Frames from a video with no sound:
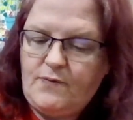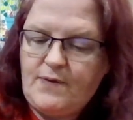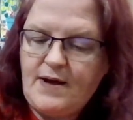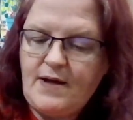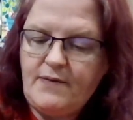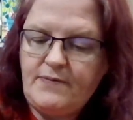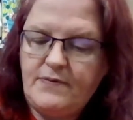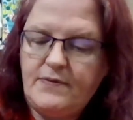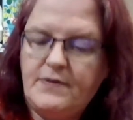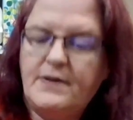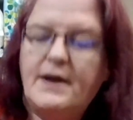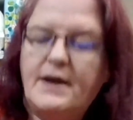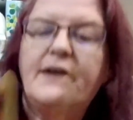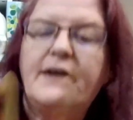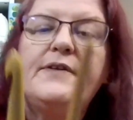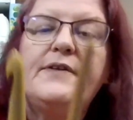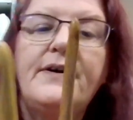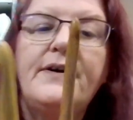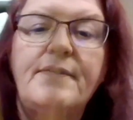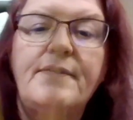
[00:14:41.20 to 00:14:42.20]
well, I
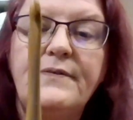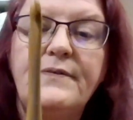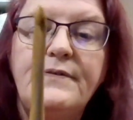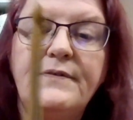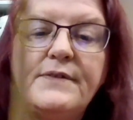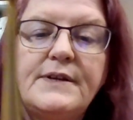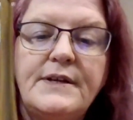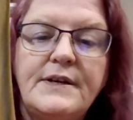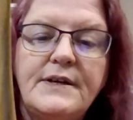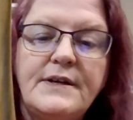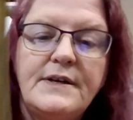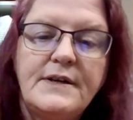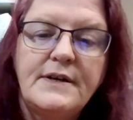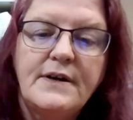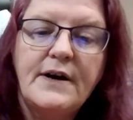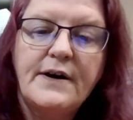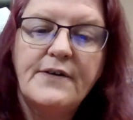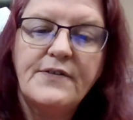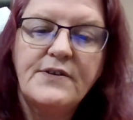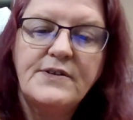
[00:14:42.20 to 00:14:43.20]
don't know.
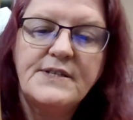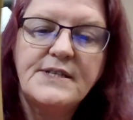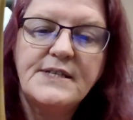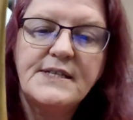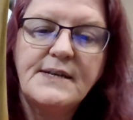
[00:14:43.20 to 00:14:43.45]
Are those the